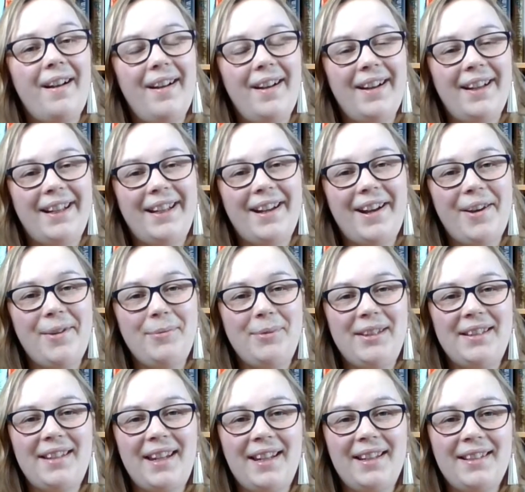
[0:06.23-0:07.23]
Hi, I'm
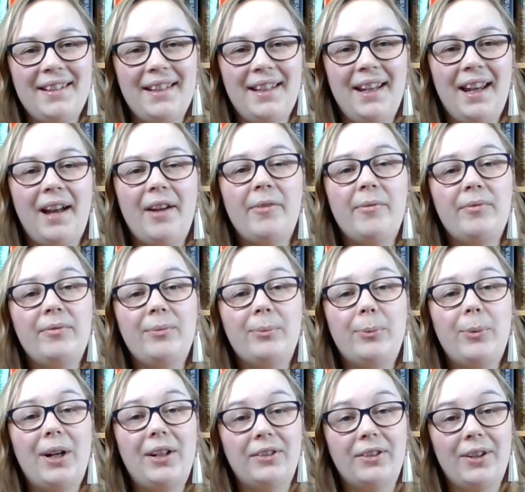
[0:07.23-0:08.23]
Stacey and
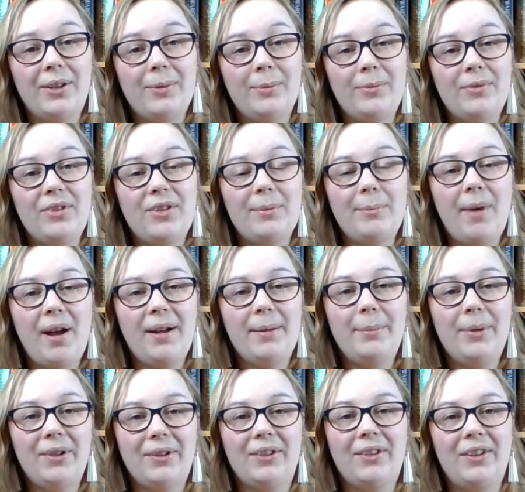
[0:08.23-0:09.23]
welcome to my
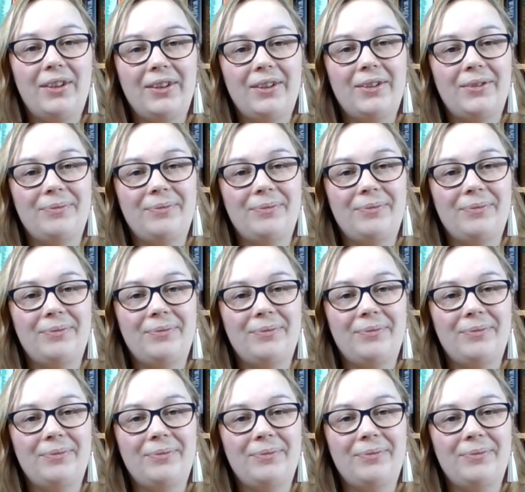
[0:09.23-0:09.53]
Book Nook.